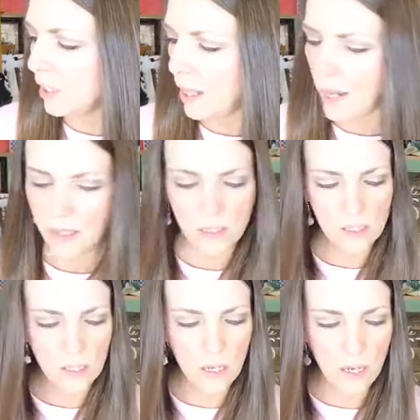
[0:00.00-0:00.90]

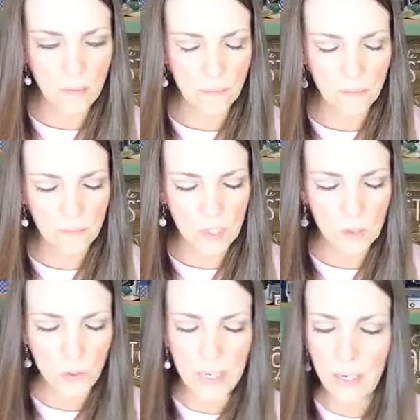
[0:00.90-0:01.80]
class.
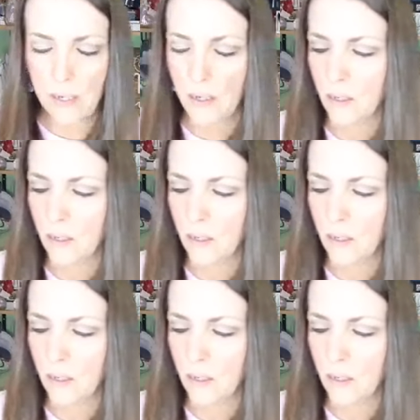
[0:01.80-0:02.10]
3